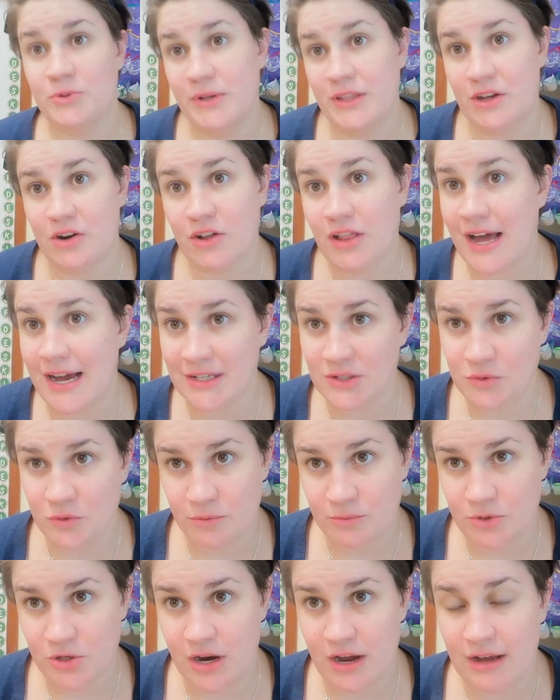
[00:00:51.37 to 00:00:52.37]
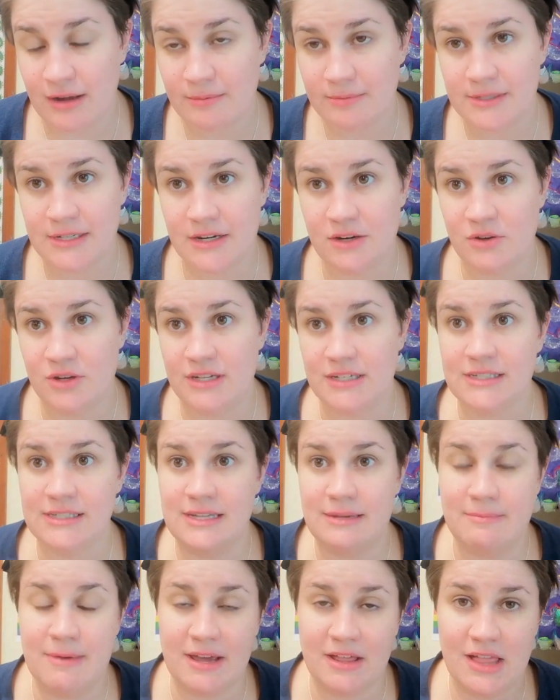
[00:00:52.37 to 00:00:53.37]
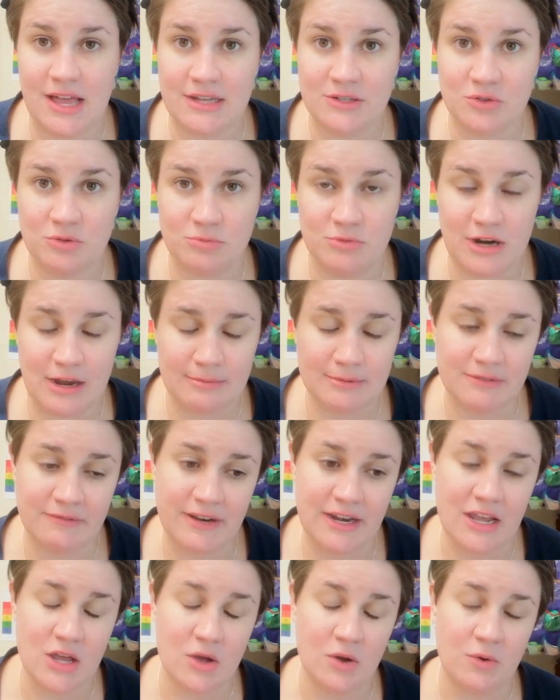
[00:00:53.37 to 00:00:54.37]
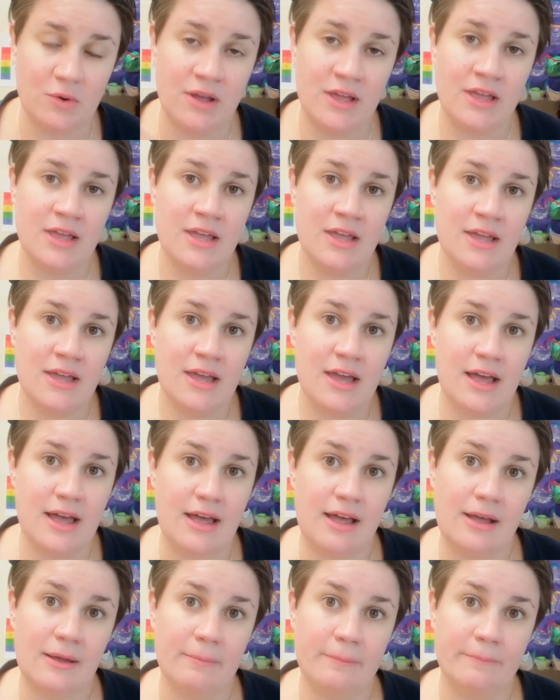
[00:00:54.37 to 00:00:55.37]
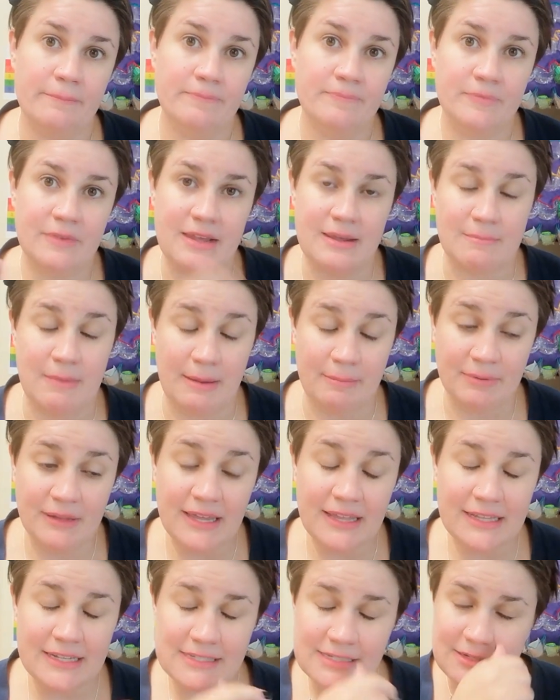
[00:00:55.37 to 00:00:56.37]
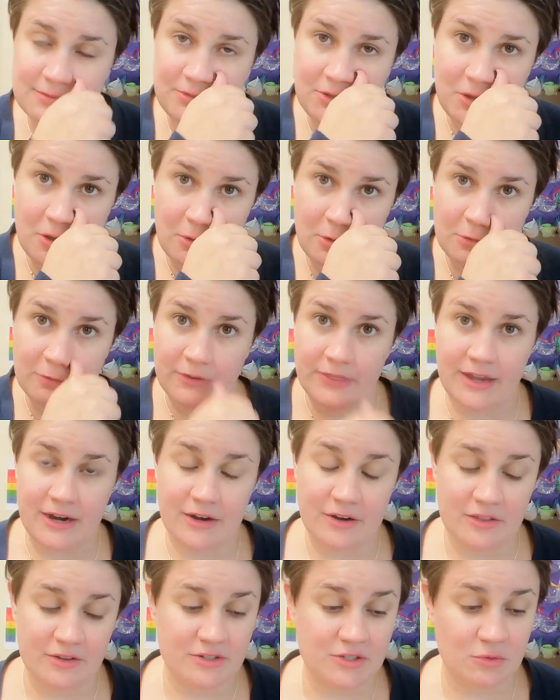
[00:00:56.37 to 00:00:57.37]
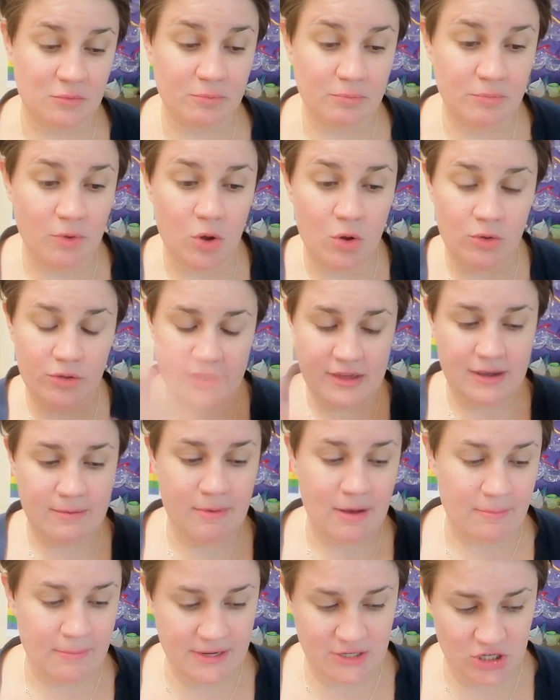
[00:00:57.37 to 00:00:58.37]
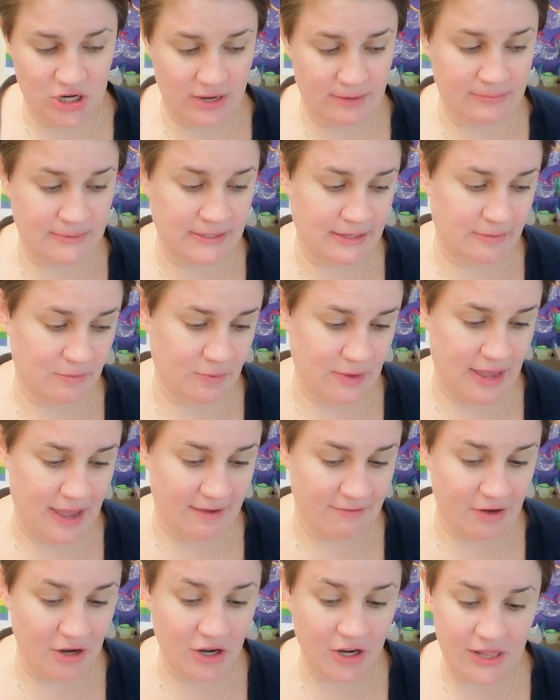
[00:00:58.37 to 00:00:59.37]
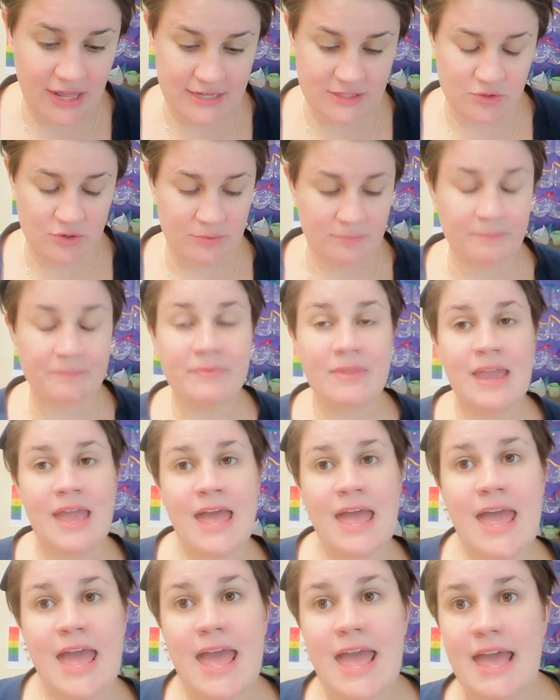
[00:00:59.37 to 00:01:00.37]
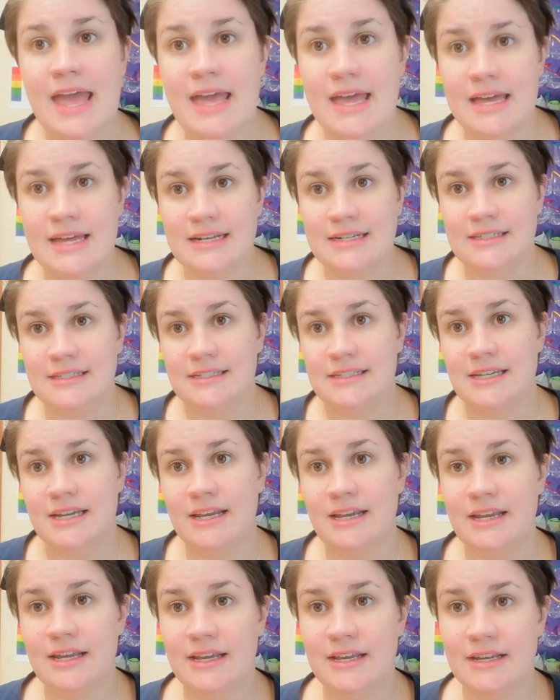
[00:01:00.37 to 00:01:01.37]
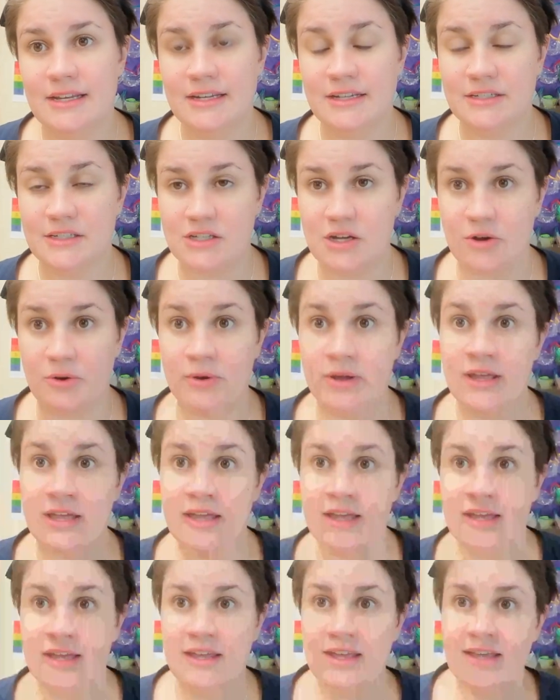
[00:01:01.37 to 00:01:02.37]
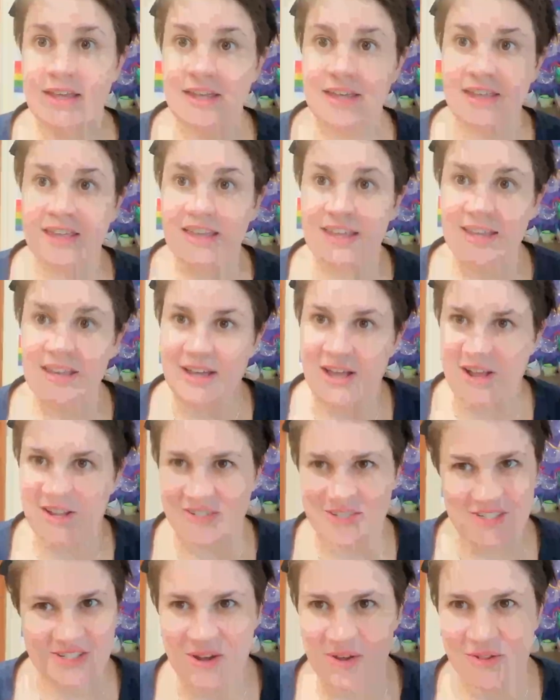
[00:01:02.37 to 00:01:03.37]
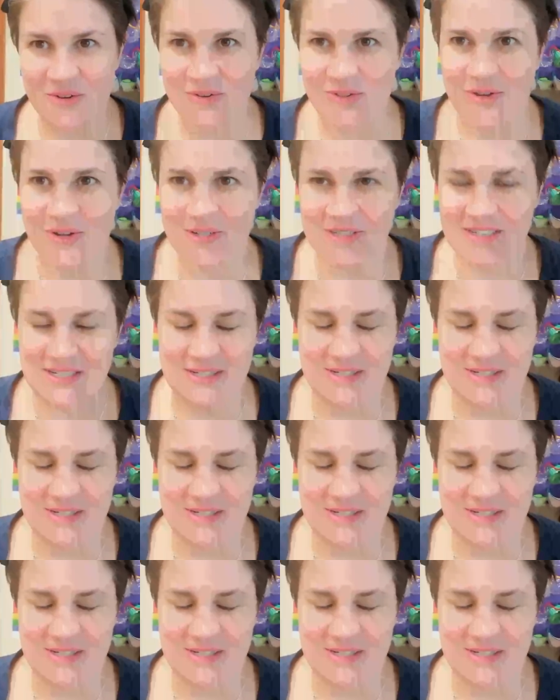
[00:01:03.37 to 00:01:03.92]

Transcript: doing their classroom jobs, and you can see my classroom jobs video in my playlist. If you go over there, there's a whole thing about my jobs that we have in our classroom. And so I'll just go through the whole